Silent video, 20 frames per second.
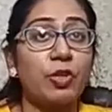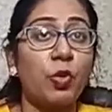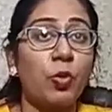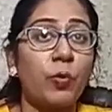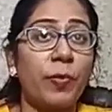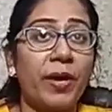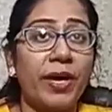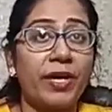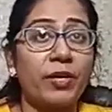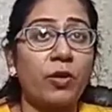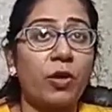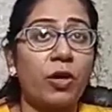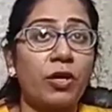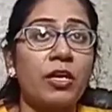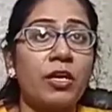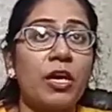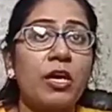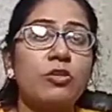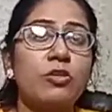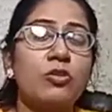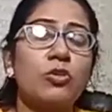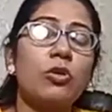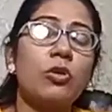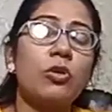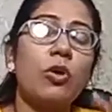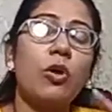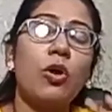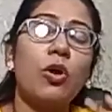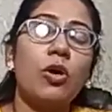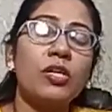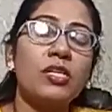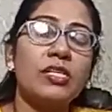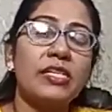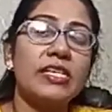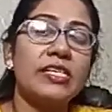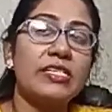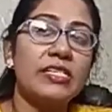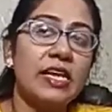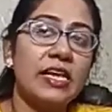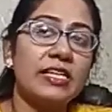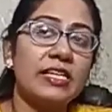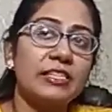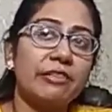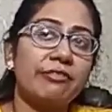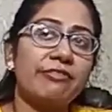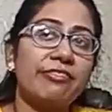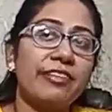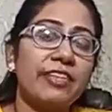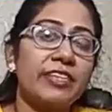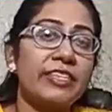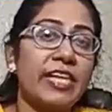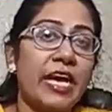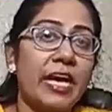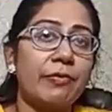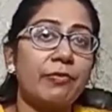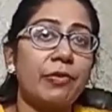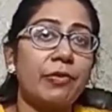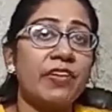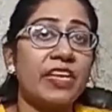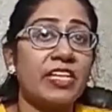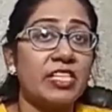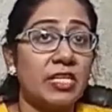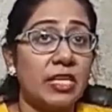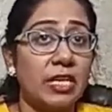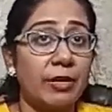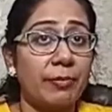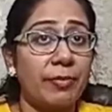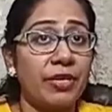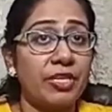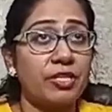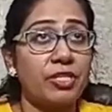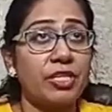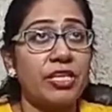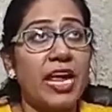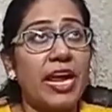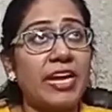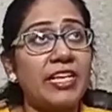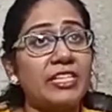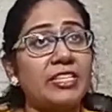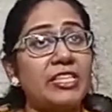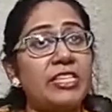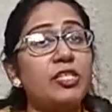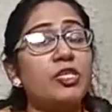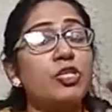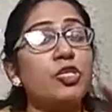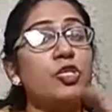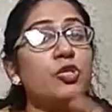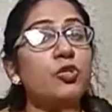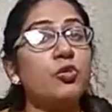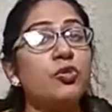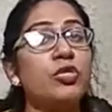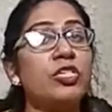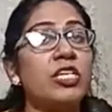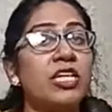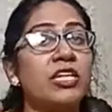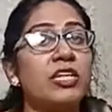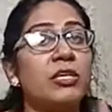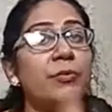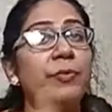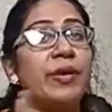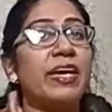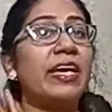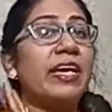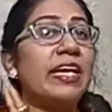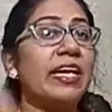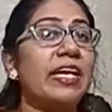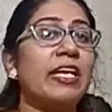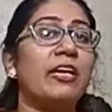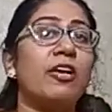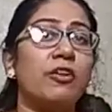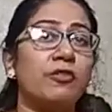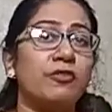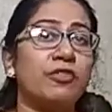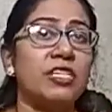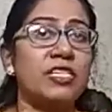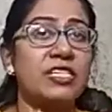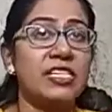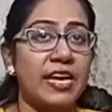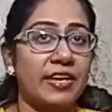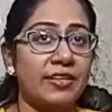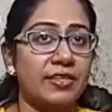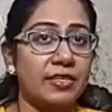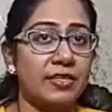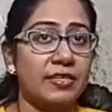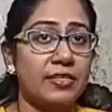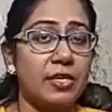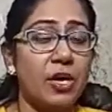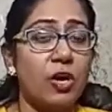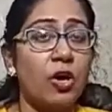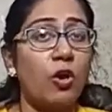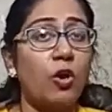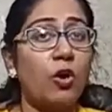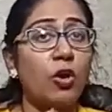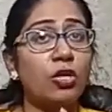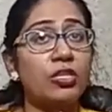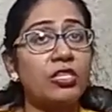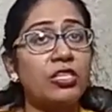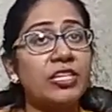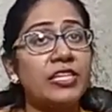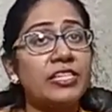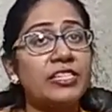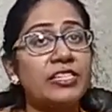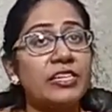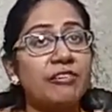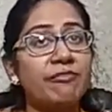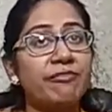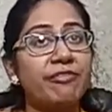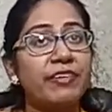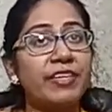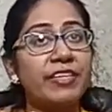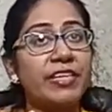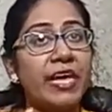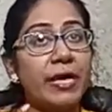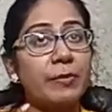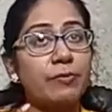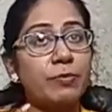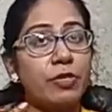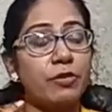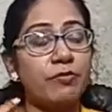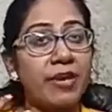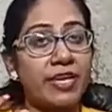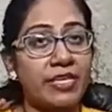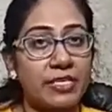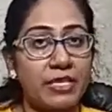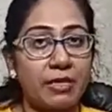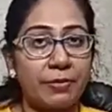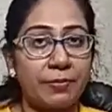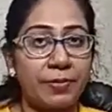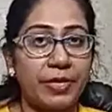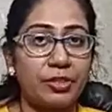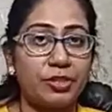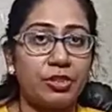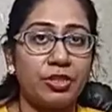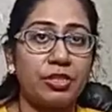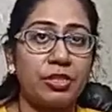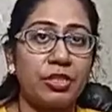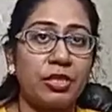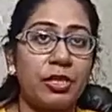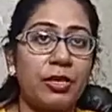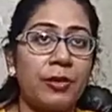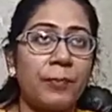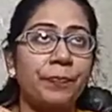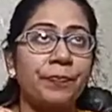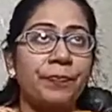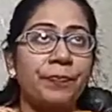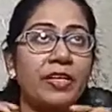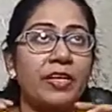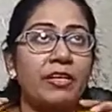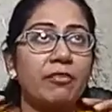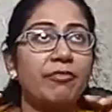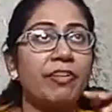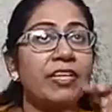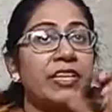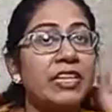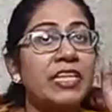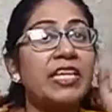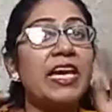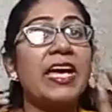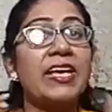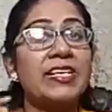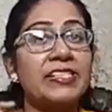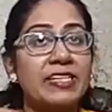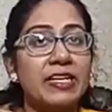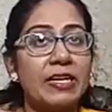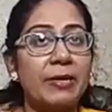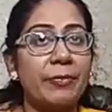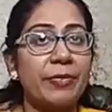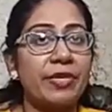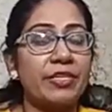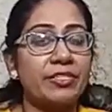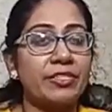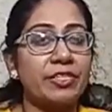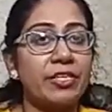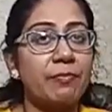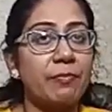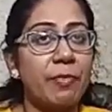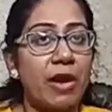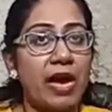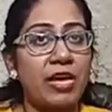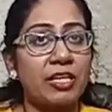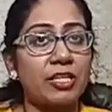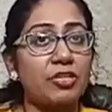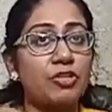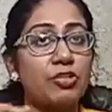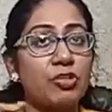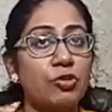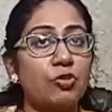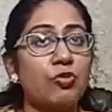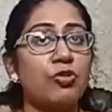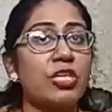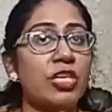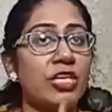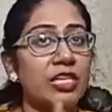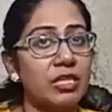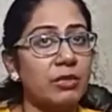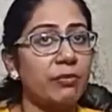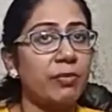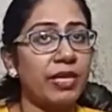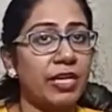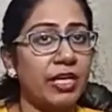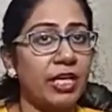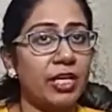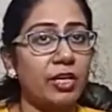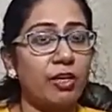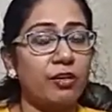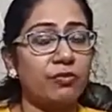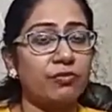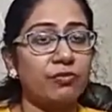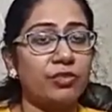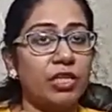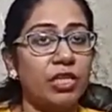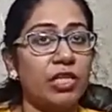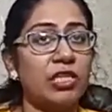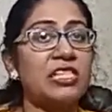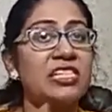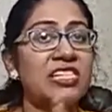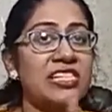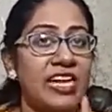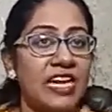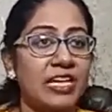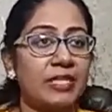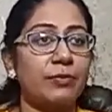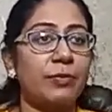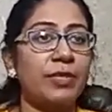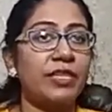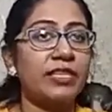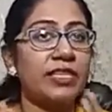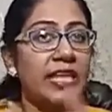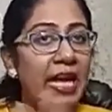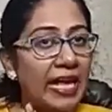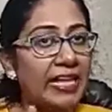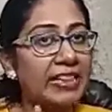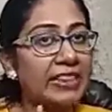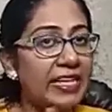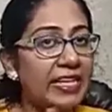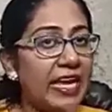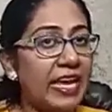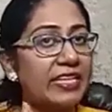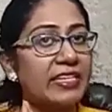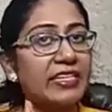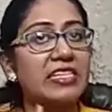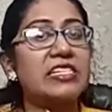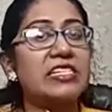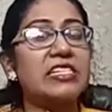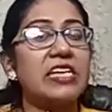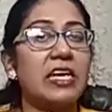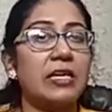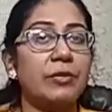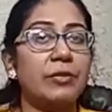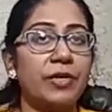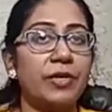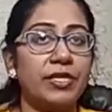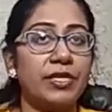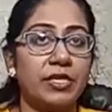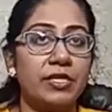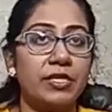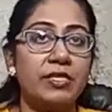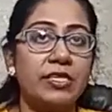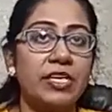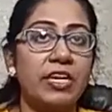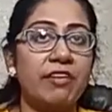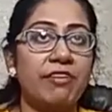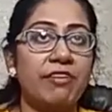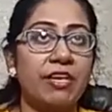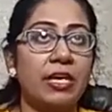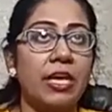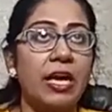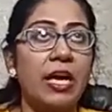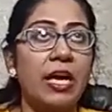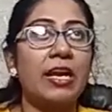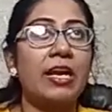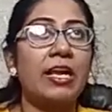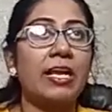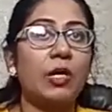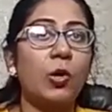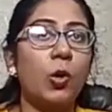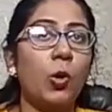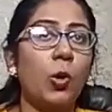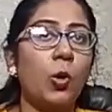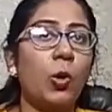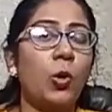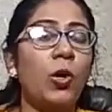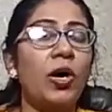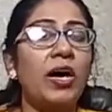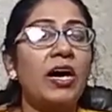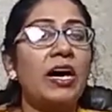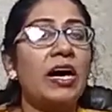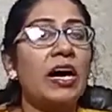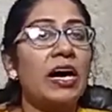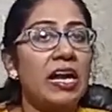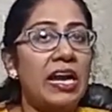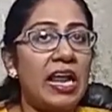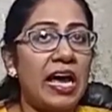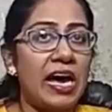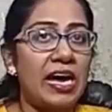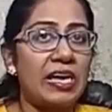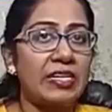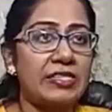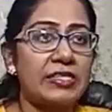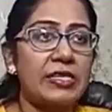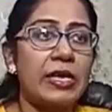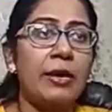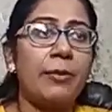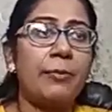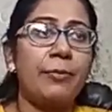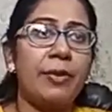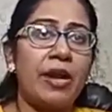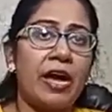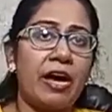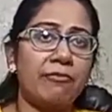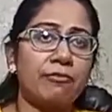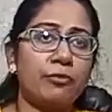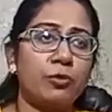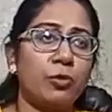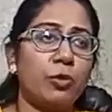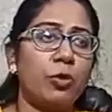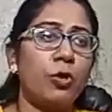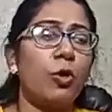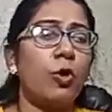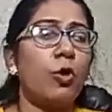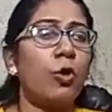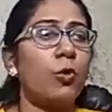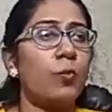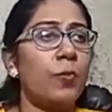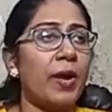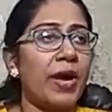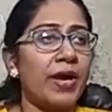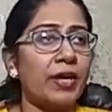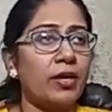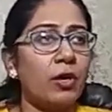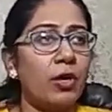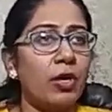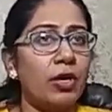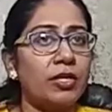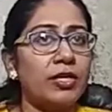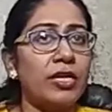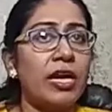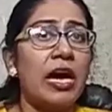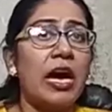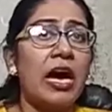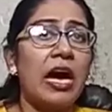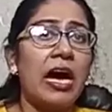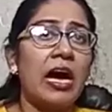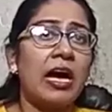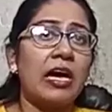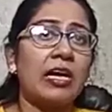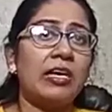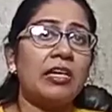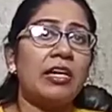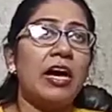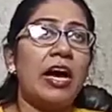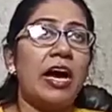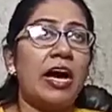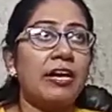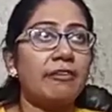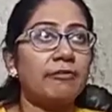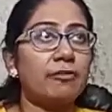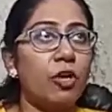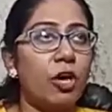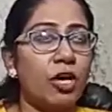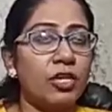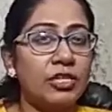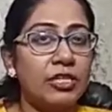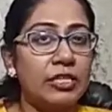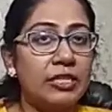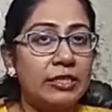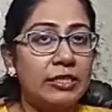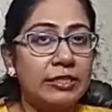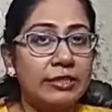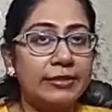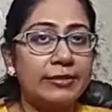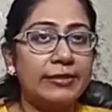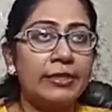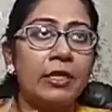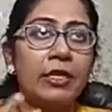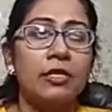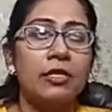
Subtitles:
Oh my god. So all these are different type of exclamation, and it is used in the beginning of the sentence. All these different types of exclamation with the exclamatory mark is used in the beginning of the statement, and then the statement is given, like oh, alas, bravo, oh my god, I've got hurt.